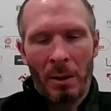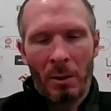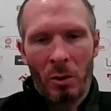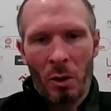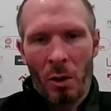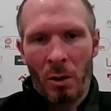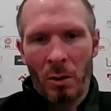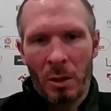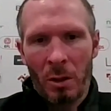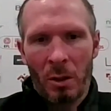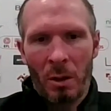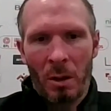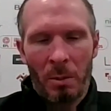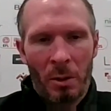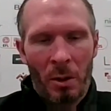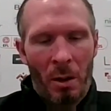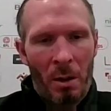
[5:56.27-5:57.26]
George is going to
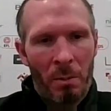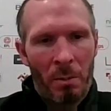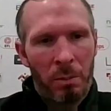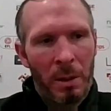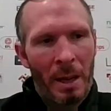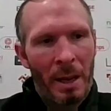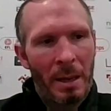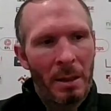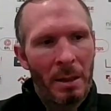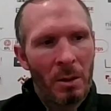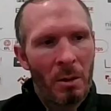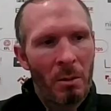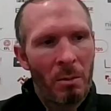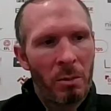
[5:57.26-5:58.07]
sort of play it to.